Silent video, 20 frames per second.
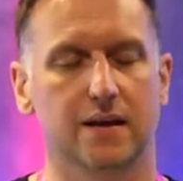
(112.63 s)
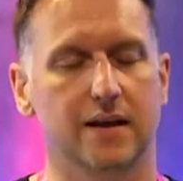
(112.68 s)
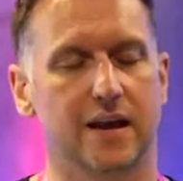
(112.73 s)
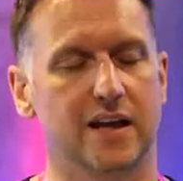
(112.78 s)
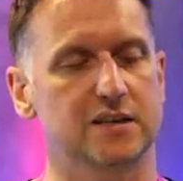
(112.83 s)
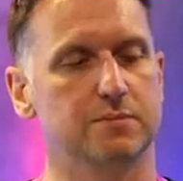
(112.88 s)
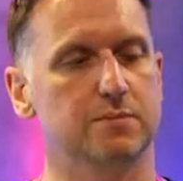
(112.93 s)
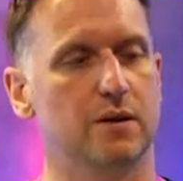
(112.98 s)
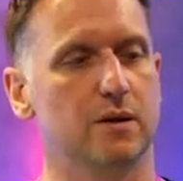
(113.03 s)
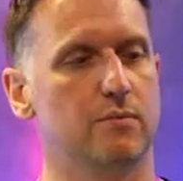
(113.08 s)

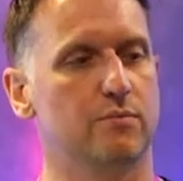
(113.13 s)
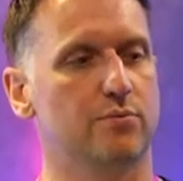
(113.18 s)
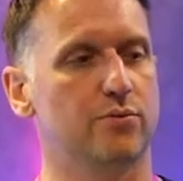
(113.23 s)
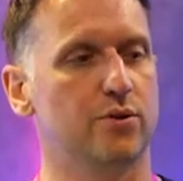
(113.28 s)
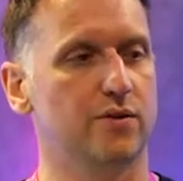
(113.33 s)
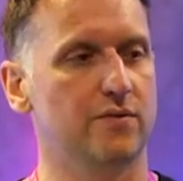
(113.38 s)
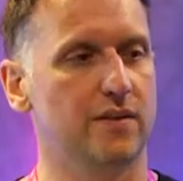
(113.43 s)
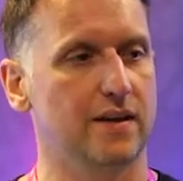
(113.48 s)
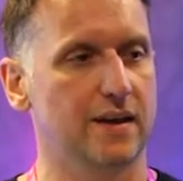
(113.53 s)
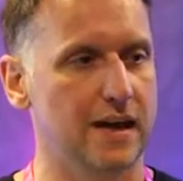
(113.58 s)
It's about
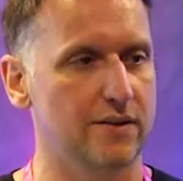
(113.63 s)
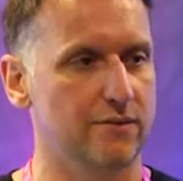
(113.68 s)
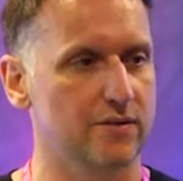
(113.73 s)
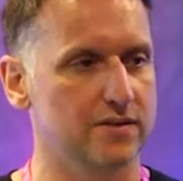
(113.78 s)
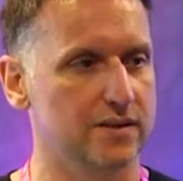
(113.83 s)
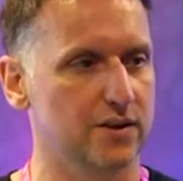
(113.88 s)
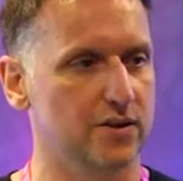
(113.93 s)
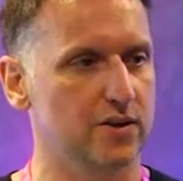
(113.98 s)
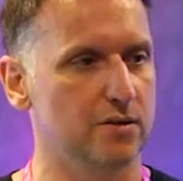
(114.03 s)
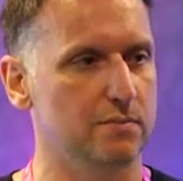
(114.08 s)
improving it every
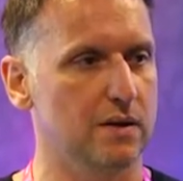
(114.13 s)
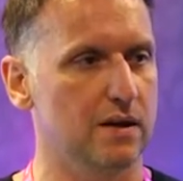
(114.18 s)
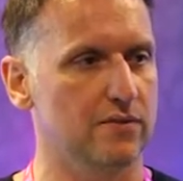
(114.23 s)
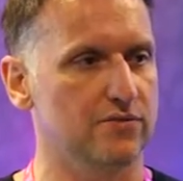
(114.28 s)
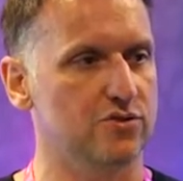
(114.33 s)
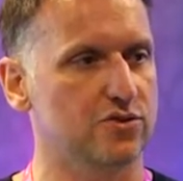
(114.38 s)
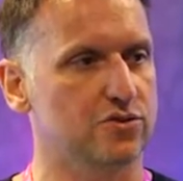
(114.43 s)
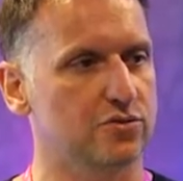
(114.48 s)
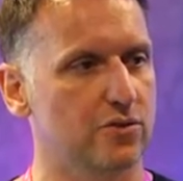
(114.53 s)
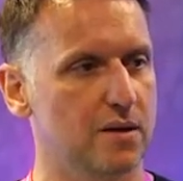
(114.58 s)
single month
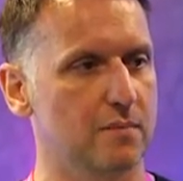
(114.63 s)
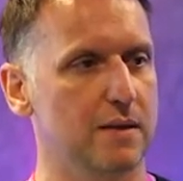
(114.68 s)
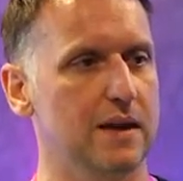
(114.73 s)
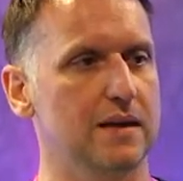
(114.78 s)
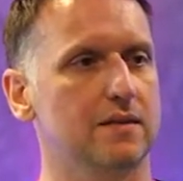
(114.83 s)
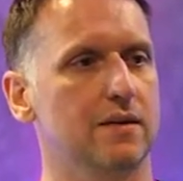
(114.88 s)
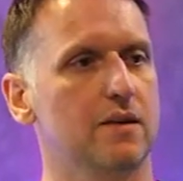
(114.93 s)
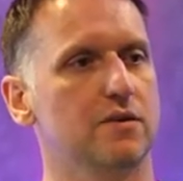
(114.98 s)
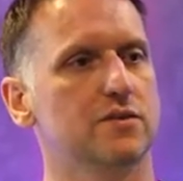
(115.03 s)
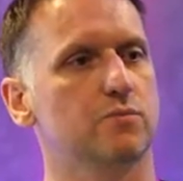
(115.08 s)
and trying to
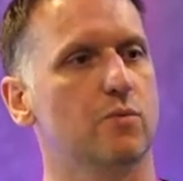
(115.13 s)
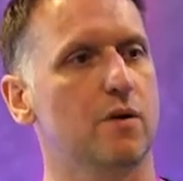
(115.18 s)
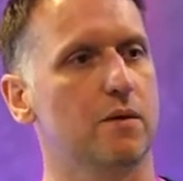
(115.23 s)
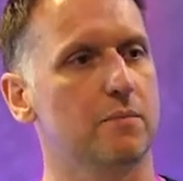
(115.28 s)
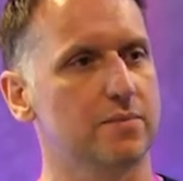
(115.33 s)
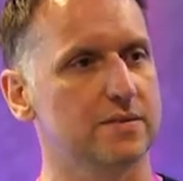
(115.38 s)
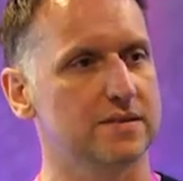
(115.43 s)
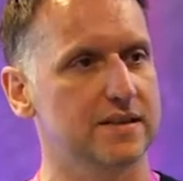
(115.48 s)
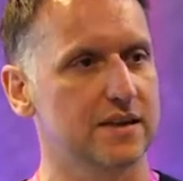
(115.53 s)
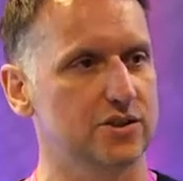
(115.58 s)
make those
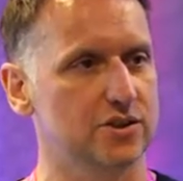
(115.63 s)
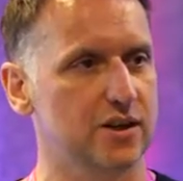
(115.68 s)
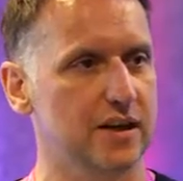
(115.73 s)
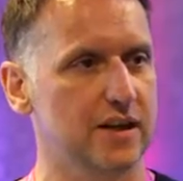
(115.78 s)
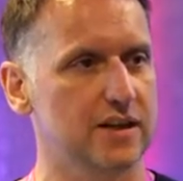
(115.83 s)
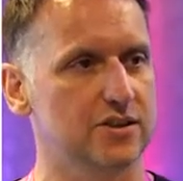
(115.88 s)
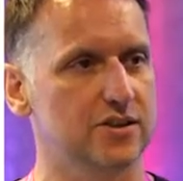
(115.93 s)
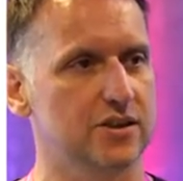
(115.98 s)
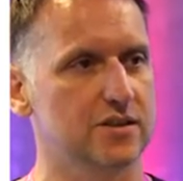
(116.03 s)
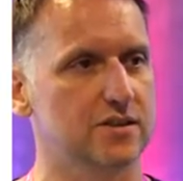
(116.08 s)
1%
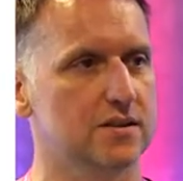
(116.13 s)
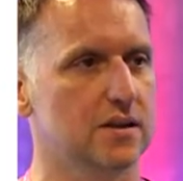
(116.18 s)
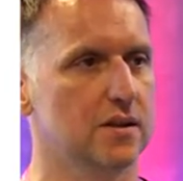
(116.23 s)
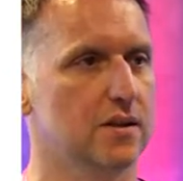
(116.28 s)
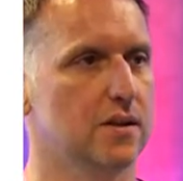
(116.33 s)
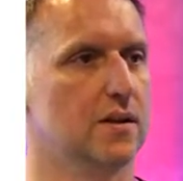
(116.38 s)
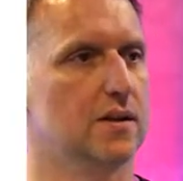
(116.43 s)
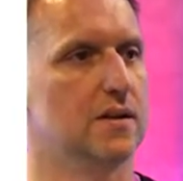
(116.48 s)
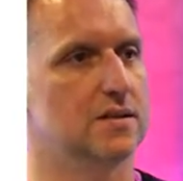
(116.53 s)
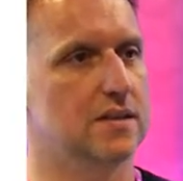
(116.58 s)
changes
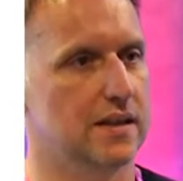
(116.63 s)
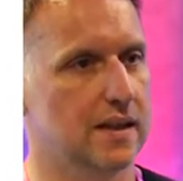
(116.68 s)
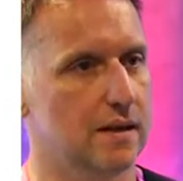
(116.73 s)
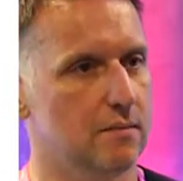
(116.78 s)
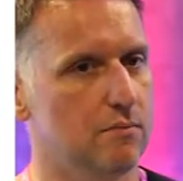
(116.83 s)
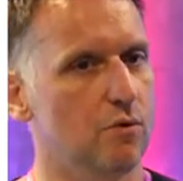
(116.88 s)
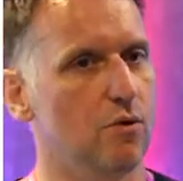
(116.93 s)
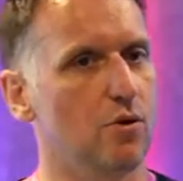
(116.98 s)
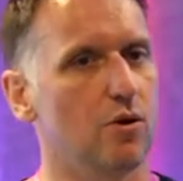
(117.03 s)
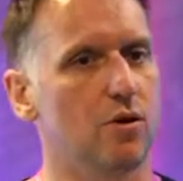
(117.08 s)
to
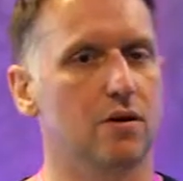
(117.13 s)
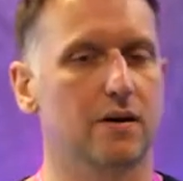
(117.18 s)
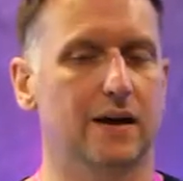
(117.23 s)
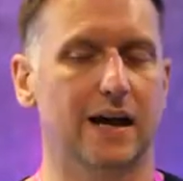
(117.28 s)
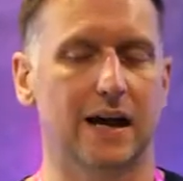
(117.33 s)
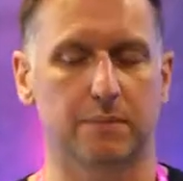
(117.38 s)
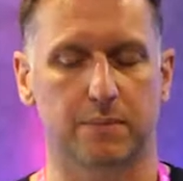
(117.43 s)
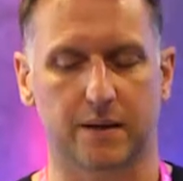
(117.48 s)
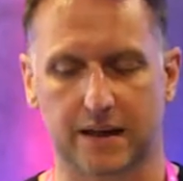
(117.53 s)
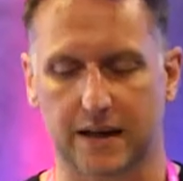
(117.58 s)
get more
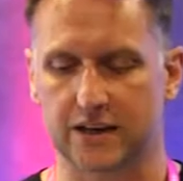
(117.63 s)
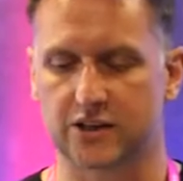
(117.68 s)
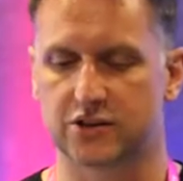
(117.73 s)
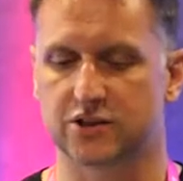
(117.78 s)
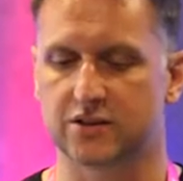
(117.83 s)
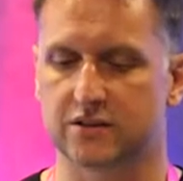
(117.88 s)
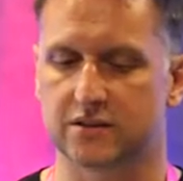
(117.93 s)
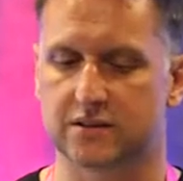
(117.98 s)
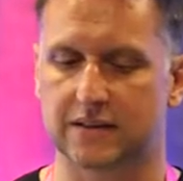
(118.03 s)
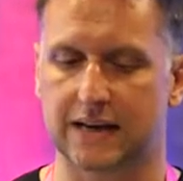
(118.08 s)

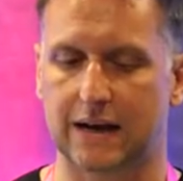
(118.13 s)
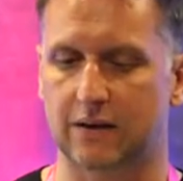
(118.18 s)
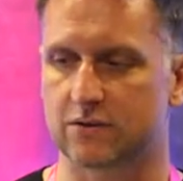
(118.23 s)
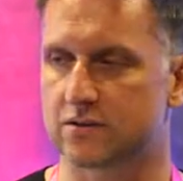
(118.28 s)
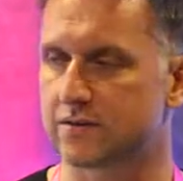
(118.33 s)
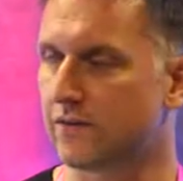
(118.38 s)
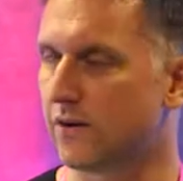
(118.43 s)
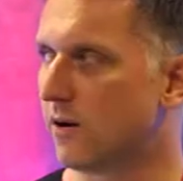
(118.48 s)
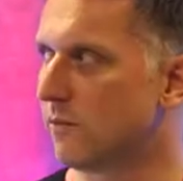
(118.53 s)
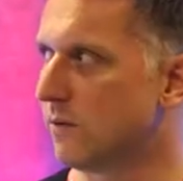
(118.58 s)
applications
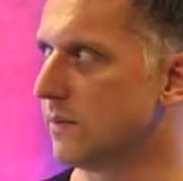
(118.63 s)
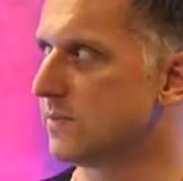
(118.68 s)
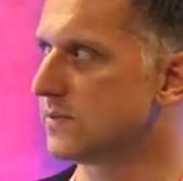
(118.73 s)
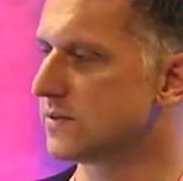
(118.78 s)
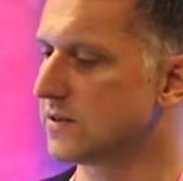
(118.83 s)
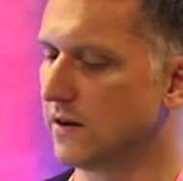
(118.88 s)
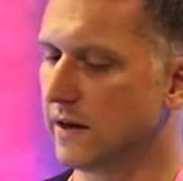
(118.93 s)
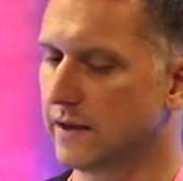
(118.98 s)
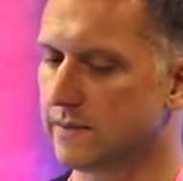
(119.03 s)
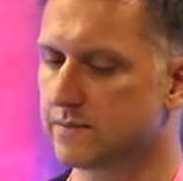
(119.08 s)
out of our
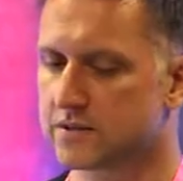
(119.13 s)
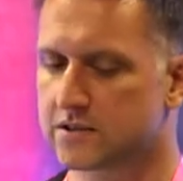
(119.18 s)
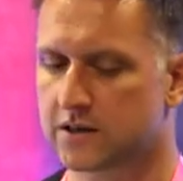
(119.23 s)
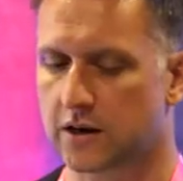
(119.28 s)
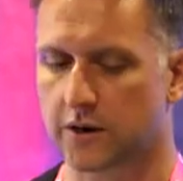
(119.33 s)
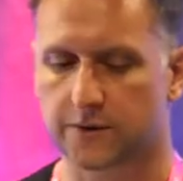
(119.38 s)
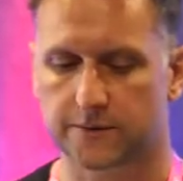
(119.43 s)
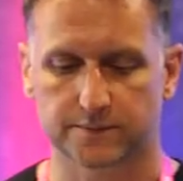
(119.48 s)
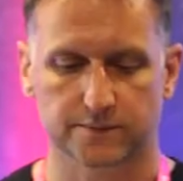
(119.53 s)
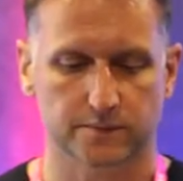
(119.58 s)
website.
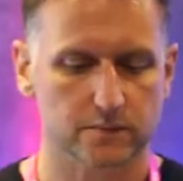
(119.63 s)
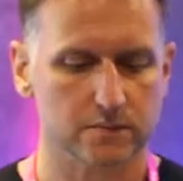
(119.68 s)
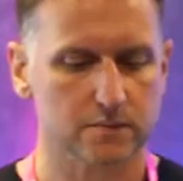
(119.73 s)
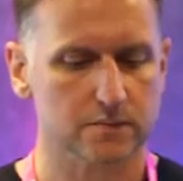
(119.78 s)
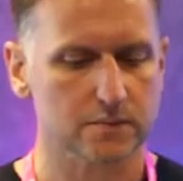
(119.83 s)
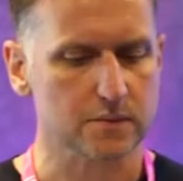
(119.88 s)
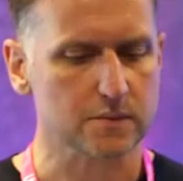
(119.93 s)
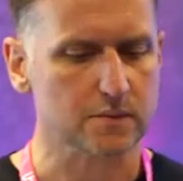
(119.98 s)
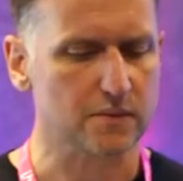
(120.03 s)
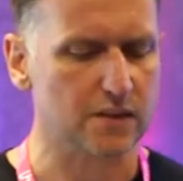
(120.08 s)
So
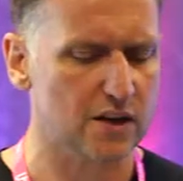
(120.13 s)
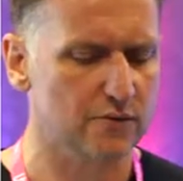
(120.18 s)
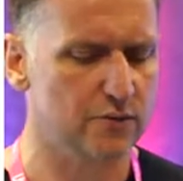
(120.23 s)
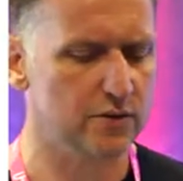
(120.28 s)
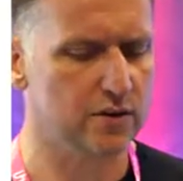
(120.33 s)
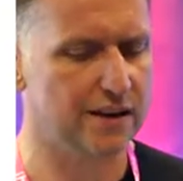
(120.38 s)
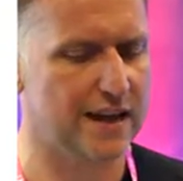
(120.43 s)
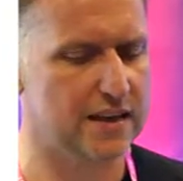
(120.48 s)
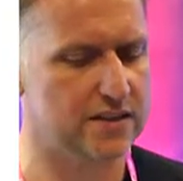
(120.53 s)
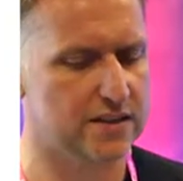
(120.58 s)
if we
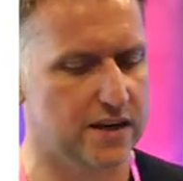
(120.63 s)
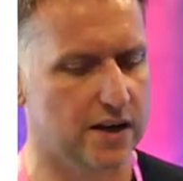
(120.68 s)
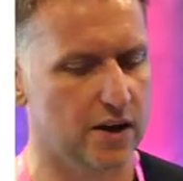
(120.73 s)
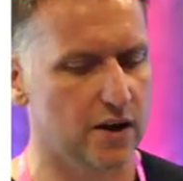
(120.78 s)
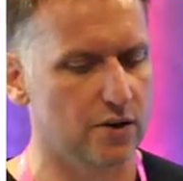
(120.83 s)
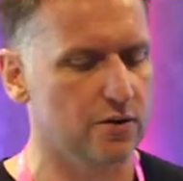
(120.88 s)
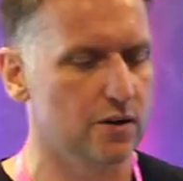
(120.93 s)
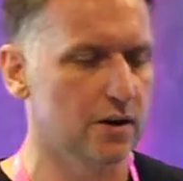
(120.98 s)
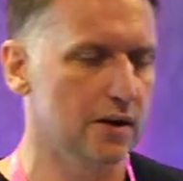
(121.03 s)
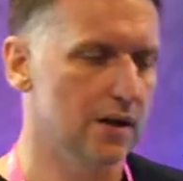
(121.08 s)
look at
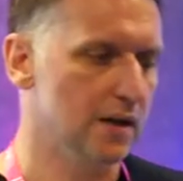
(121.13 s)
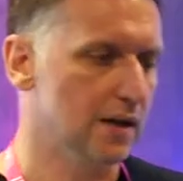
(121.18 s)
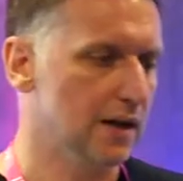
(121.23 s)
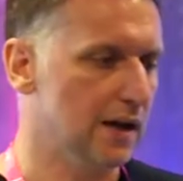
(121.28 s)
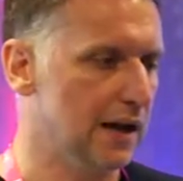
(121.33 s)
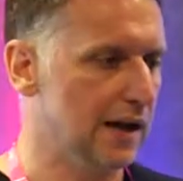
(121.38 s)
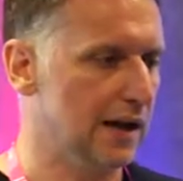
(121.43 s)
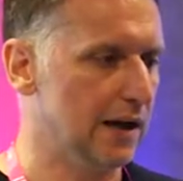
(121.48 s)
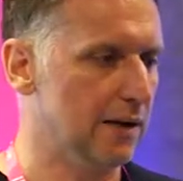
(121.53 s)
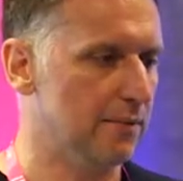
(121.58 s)
SEO
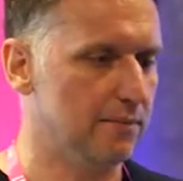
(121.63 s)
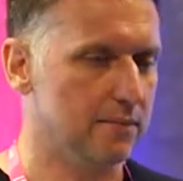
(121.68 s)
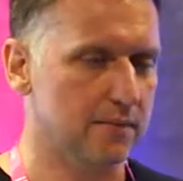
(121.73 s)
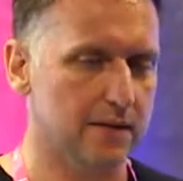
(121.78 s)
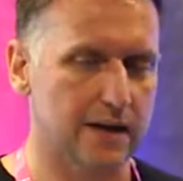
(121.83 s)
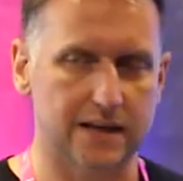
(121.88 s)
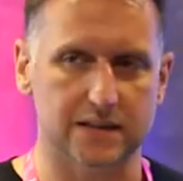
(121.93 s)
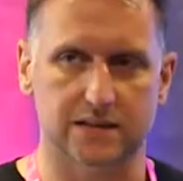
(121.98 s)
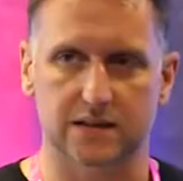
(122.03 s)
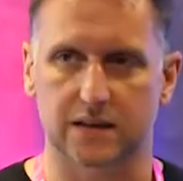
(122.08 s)

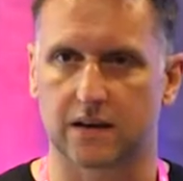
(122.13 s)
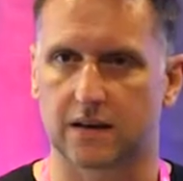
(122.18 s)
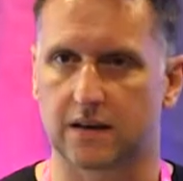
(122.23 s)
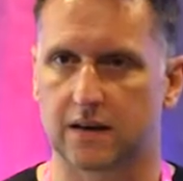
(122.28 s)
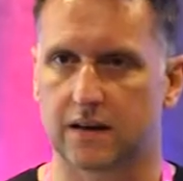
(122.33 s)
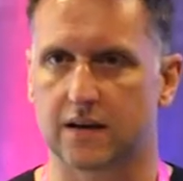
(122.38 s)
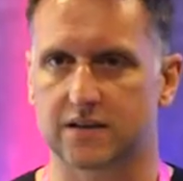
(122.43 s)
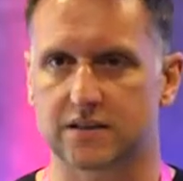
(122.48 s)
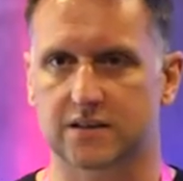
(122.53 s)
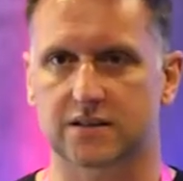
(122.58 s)
as
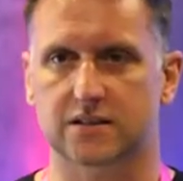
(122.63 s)
a